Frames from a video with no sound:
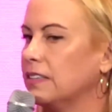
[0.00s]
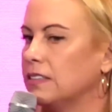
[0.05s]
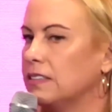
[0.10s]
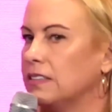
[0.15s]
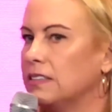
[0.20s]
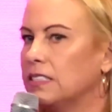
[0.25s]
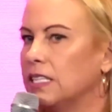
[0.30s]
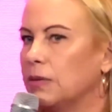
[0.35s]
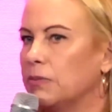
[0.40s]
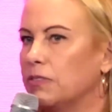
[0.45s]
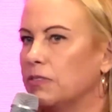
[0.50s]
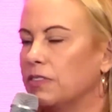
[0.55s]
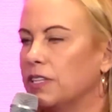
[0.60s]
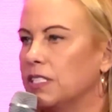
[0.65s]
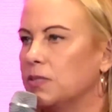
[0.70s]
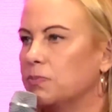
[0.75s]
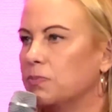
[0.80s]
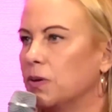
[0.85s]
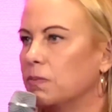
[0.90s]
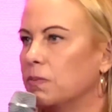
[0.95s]
some of
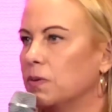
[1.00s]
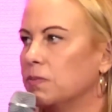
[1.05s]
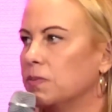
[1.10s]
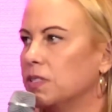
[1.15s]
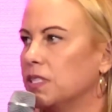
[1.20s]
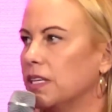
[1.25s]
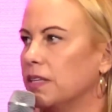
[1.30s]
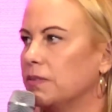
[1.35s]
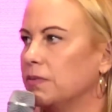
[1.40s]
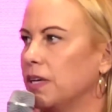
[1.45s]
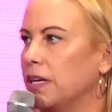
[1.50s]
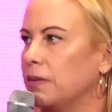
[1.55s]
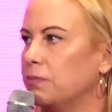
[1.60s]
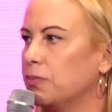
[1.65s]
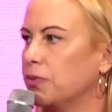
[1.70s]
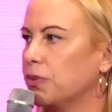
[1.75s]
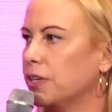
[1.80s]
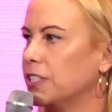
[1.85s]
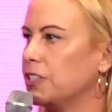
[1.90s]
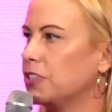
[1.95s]
these problems, and
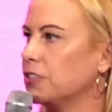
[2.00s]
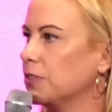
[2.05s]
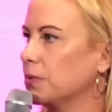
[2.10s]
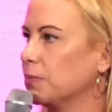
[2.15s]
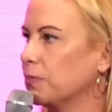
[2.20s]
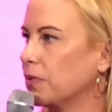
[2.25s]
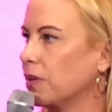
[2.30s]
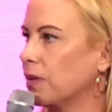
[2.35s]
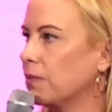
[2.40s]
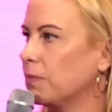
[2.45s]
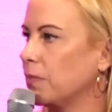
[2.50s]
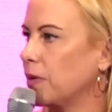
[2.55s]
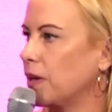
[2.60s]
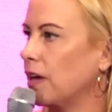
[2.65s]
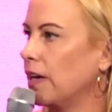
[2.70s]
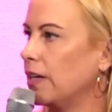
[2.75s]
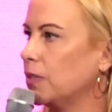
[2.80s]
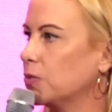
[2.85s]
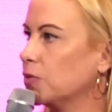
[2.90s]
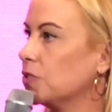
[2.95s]
pressure
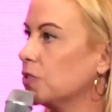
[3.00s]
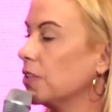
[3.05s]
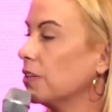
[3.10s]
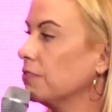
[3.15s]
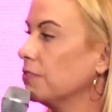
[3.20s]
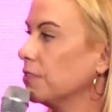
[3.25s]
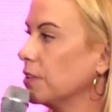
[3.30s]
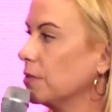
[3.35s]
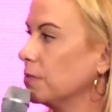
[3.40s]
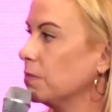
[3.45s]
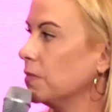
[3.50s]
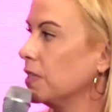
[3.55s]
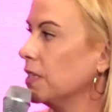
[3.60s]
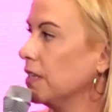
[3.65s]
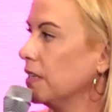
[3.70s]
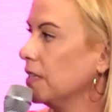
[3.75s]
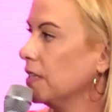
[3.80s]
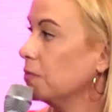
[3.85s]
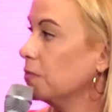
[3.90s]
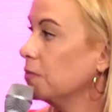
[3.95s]
applied also from
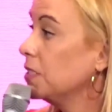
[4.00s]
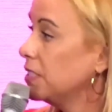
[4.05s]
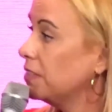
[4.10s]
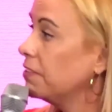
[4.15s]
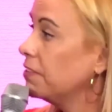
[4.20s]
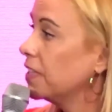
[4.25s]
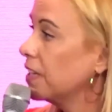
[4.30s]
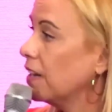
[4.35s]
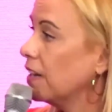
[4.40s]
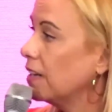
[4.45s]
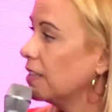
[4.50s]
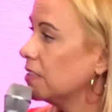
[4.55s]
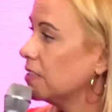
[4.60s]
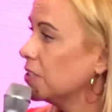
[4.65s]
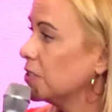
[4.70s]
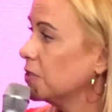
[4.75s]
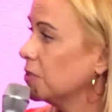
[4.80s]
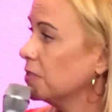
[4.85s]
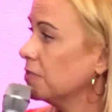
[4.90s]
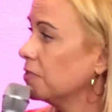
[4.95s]
the Pacific Islands,
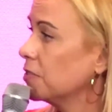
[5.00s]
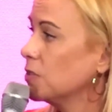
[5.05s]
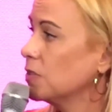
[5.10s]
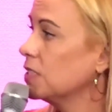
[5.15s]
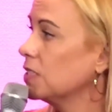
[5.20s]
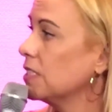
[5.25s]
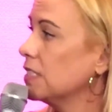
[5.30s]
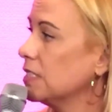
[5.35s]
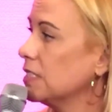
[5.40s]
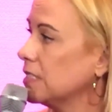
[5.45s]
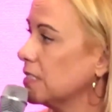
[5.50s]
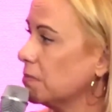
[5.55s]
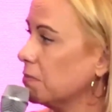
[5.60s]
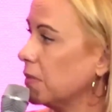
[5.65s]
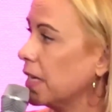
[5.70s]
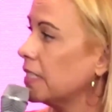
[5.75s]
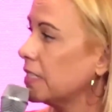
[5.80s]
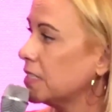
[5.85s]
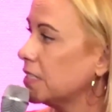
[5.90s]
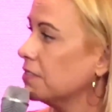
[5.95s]
who, of course, this is a
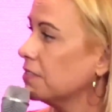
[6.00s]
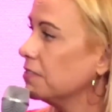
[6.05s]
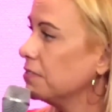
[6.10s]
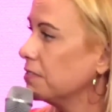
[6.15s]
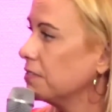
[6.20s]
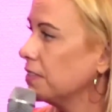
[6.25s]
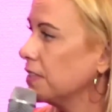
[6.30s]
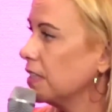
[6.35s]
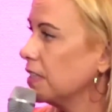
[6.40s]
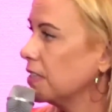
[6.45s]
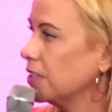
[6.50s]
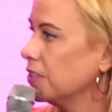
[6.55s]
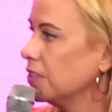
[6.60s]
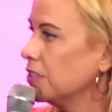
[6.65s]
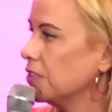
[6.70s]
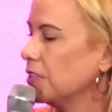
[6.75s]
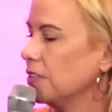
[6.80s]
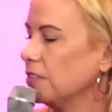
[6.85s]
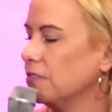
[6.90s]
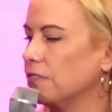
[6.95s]
massive
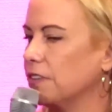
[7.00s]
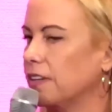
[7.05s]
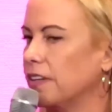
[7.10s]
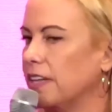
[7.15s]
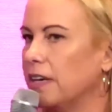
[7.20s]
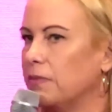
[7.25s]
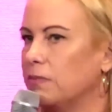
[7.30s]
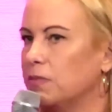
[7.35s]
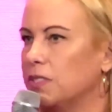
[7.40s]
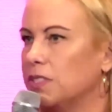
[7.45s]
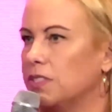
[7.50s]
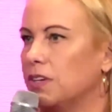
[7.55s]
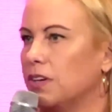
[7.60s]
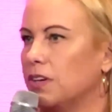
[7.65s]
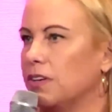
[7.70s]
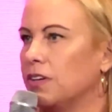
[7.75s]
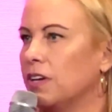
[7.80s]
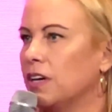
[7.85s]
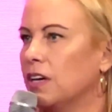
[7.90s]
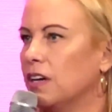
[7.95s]
concern for them.
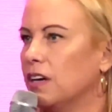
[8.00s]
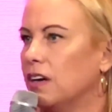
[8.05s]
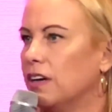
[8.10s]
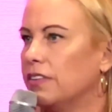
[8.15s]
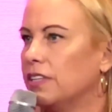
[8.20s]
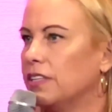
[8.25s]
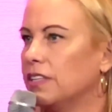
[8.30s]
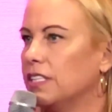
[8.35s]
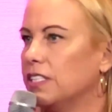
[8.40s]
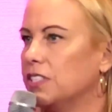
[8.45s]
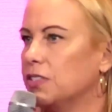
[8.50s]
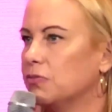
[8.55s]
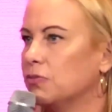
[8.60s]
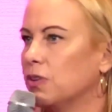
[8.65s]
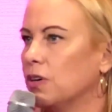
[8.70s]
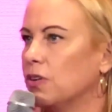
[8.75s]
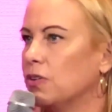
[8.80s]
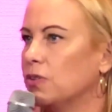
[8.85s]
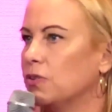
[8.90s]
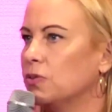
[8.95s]
So I think there's a
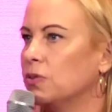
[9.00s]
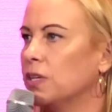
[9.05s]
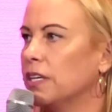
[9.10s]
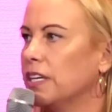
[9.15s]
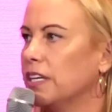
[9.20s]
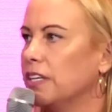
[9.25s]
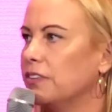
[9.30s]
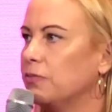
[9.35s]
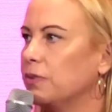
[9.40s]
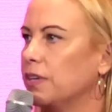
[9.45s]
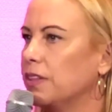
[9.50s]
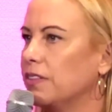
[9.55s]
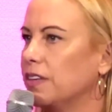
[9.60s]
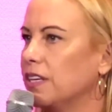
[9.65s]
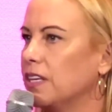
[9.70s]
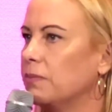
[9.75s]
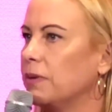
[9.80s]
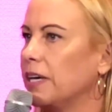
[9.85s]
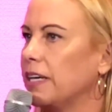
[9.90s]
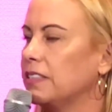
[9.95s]
role, if we
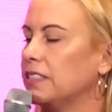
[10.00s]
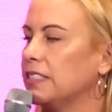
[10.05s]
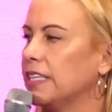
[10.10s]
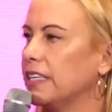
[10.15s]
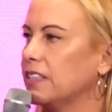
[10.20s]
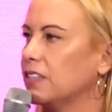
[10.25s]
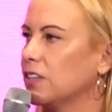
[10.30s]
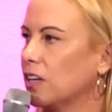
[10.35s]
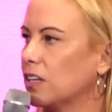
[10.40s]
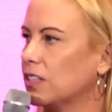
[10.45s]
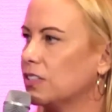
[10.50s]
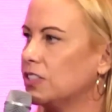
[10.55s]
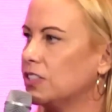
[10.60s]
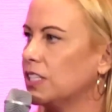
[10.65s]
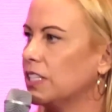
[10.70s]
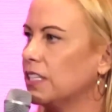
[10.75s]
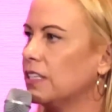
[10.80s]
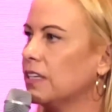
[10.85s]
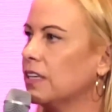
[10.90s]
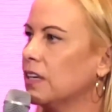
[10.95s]
think about
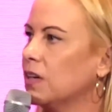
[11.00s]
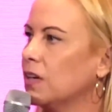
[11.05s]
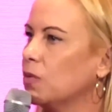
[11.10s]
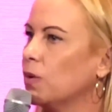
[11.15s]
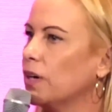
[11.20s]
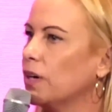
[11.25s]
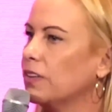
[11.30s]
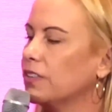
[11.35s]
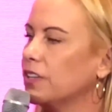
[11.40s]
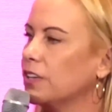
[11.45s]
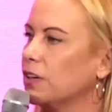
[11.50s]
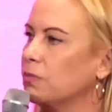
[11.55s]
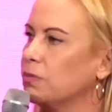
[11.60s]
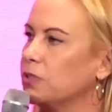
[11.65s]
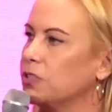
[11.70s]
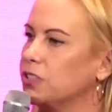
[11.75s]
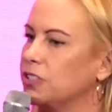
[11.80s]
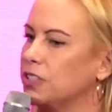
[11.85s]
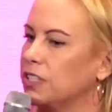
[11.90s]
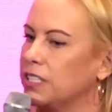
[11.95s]
technology, where are the
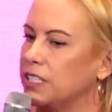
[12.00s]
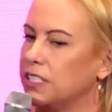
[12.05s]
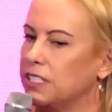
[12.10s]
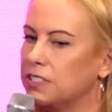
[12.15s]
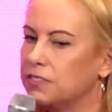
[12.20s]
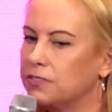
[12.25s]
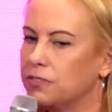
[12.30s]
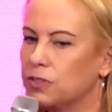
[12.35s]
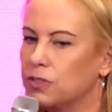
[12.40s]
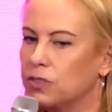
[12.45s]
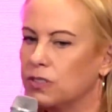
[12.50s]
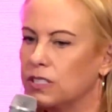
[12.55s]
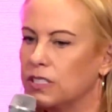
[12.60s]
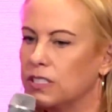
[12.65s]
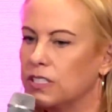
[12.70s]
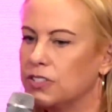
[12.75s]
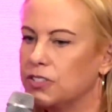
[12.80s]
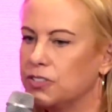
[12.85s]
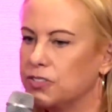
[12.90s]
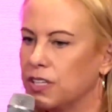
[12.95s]
opportunities for
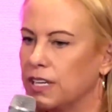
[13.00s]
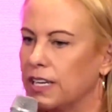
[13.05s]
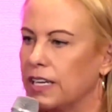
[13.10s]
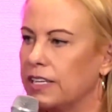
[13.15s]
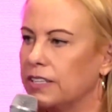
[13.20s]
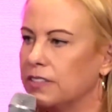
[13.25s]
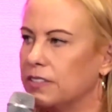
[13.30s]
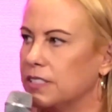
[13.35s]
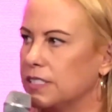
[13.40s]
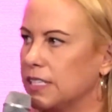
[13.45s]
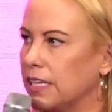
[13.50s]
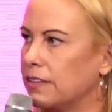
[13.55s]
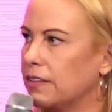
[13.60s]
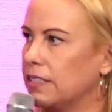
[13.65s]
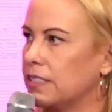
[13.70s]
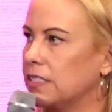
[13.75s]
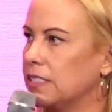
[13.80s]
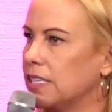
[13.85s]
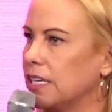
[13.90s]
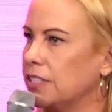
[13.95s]
Australia and
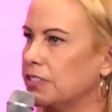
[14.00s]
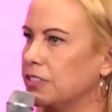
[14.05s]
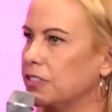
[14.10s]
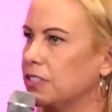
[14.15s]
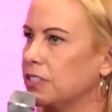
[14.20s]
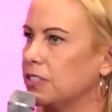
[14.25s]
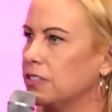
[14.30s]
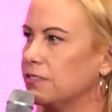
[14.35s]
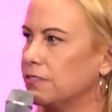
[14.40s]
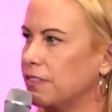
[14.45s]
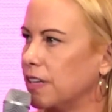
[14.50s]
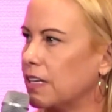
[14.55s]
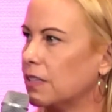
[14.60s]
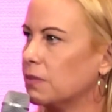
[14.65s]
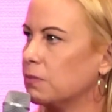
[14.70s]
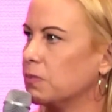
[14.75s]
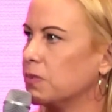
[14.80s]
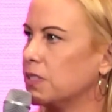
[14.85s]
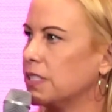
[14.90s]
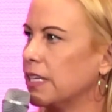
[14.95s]
Southeast Asia to
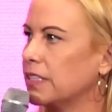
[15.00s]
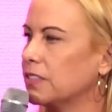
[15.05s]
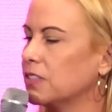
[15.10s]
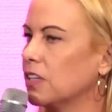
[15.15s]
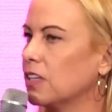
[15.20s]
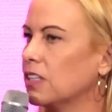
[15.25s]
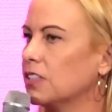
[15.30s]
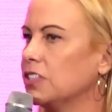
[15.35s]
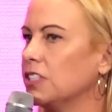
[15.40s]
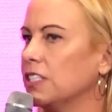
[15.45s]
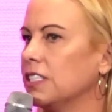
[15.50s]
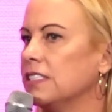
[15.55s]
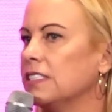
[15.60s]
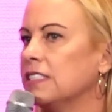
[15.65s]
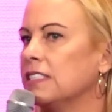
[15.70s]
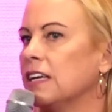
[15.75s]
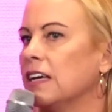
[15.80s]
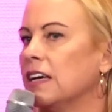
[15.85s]
develop technologies